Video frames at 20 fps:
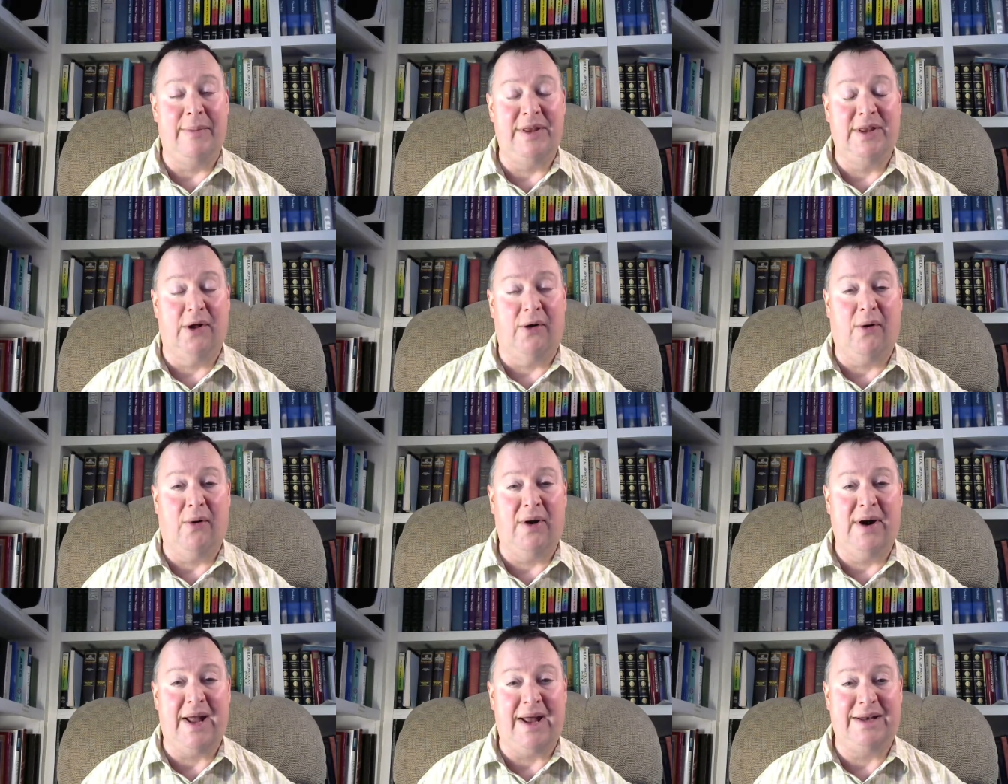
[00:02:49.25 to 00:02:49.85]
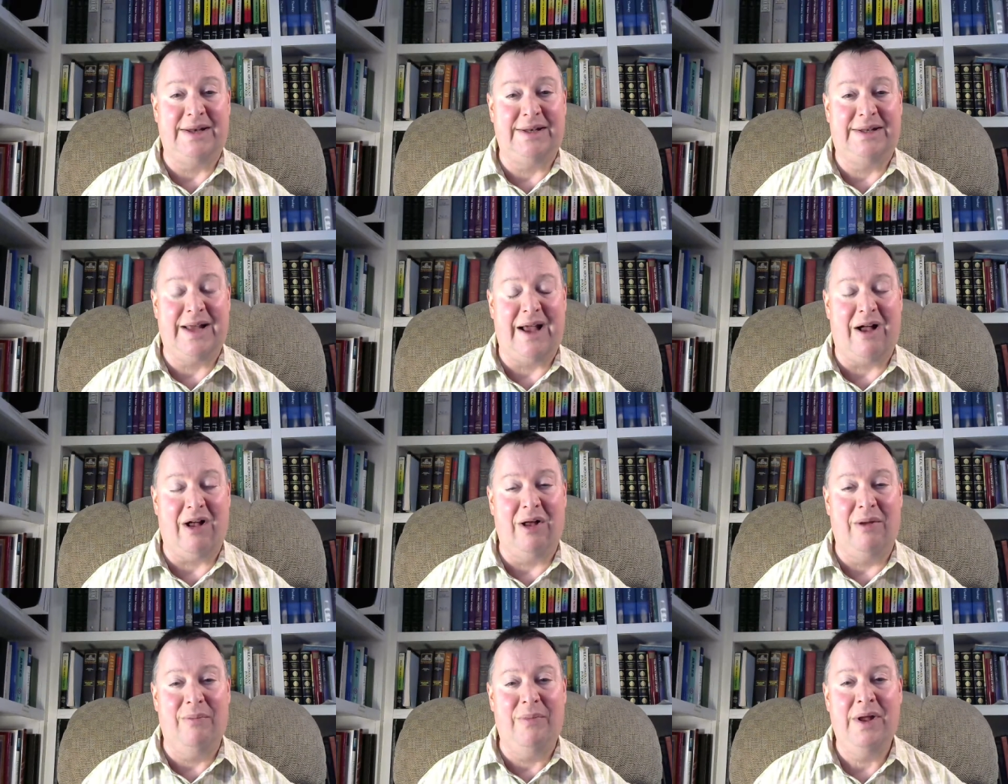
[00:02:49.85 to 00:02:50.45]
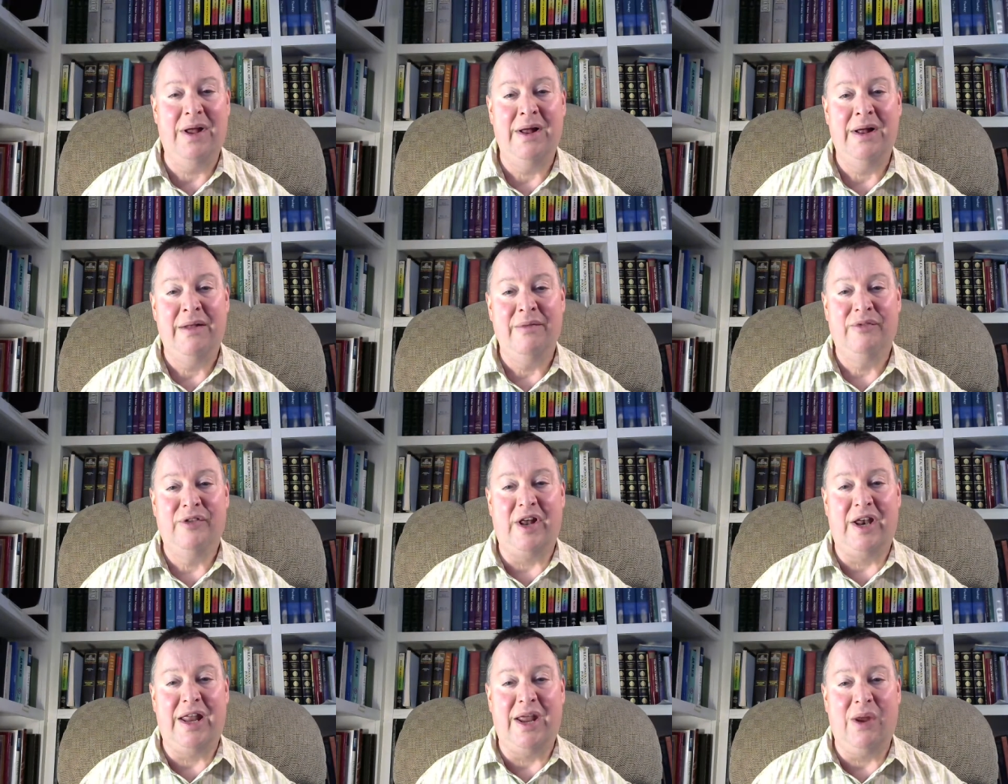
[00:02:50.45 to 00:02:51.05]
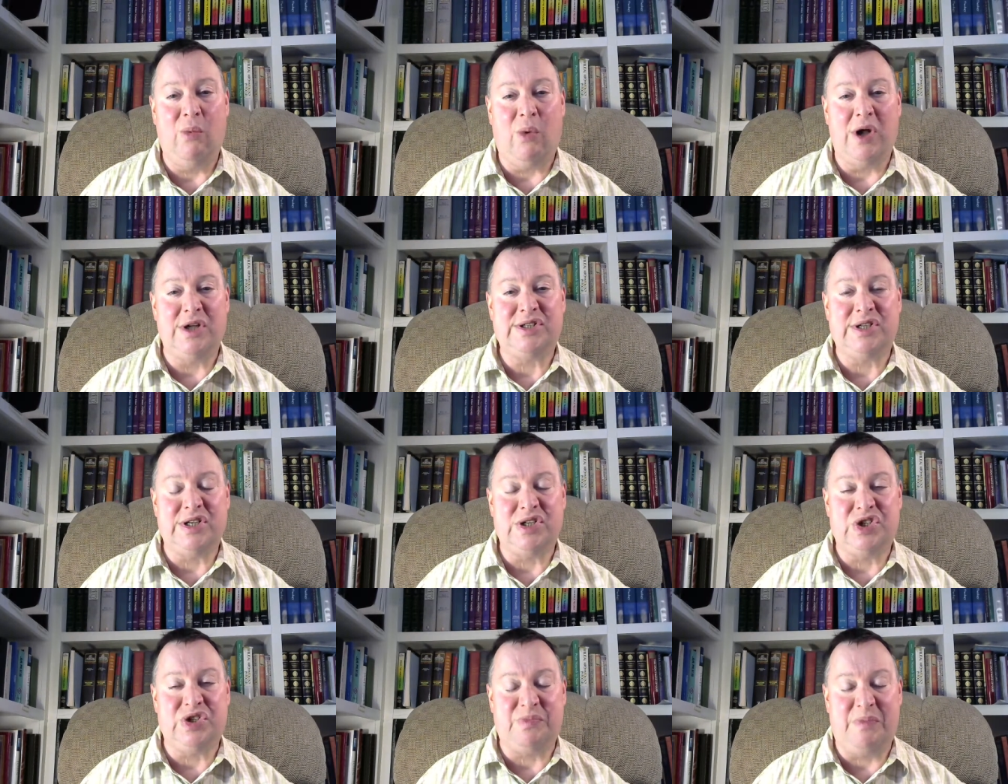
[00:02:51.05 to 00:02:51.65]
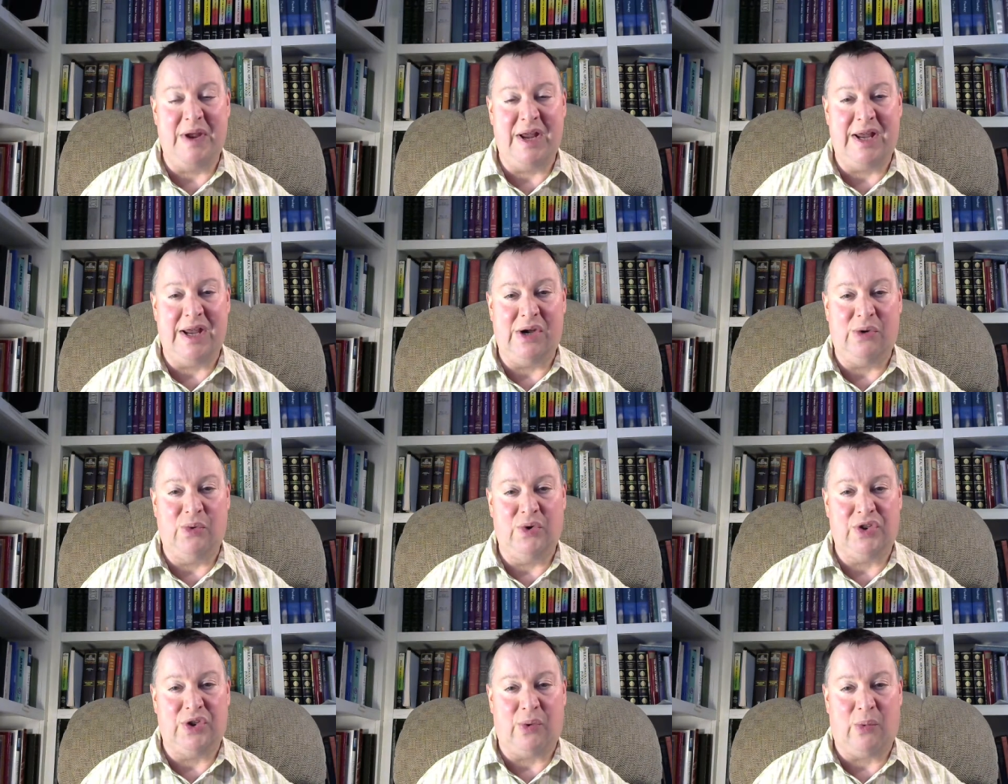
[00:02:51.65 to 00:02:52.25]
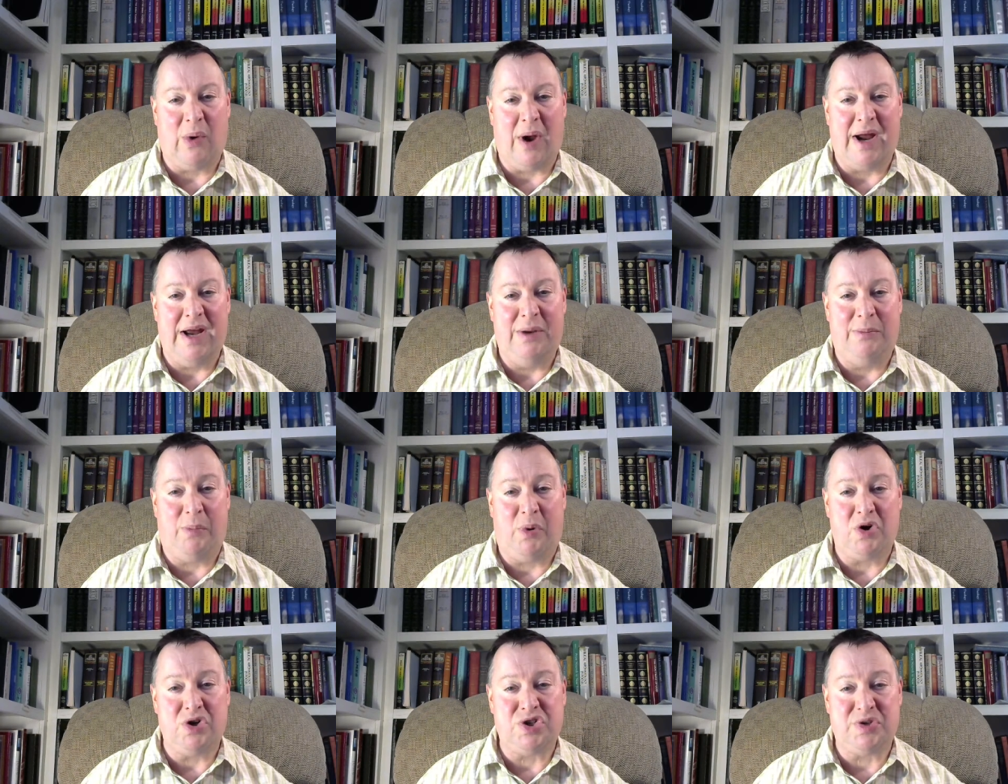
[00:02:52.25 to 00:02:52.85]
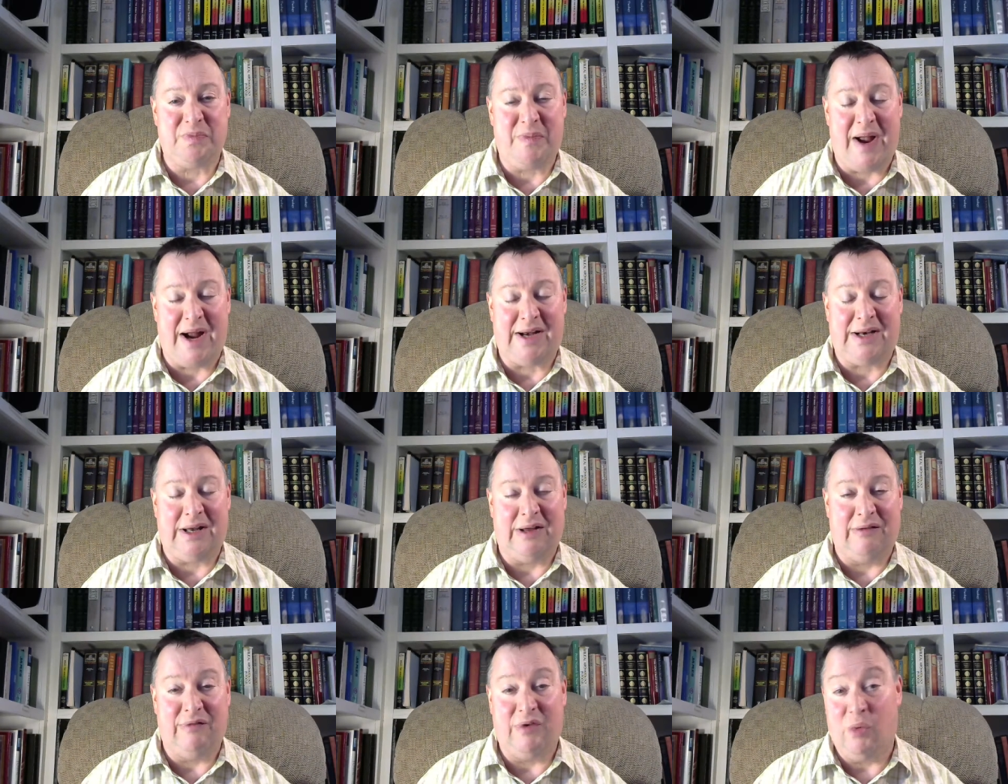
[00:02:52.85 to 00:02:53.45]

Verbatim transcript: And the Lord had to tell him that he wasn't speaking with the right perspective.